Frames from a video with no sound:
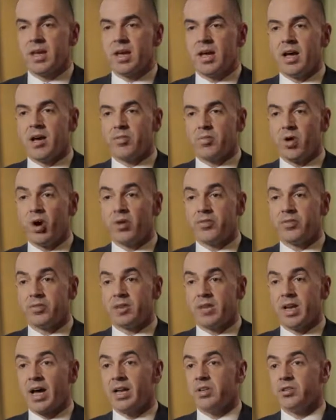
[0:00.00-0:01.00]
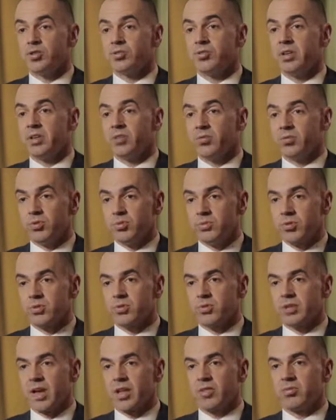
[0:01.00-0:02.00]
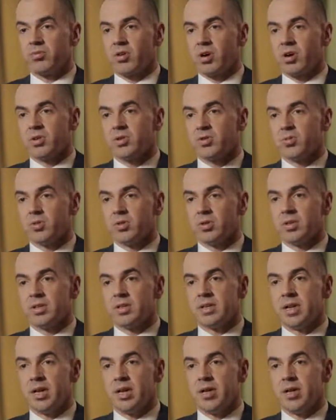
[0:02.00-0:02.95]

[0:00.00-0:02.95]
Often untreated rheumatoid arthritis will